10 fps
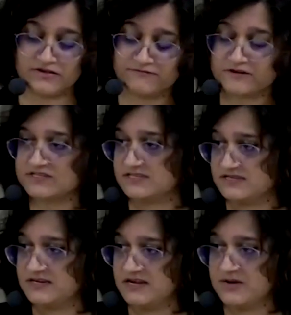
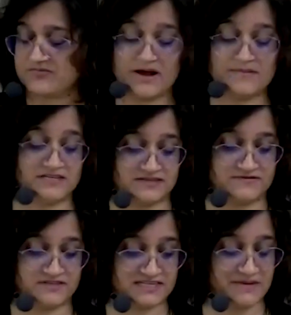first premise
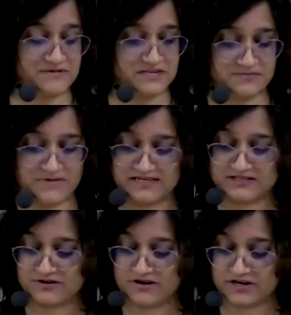of the skeptic's
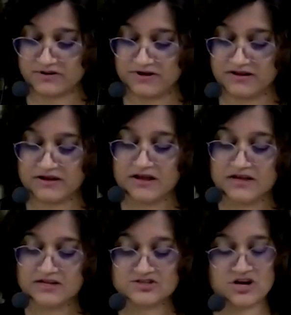master argument,
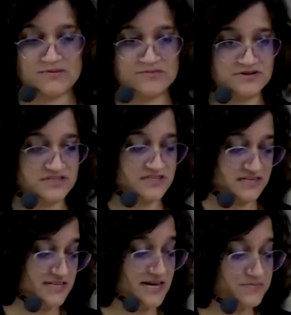Chalmers
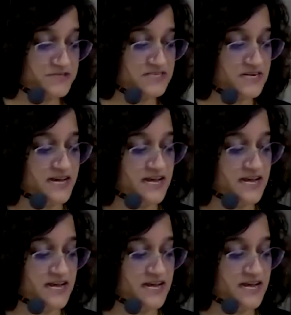accepts,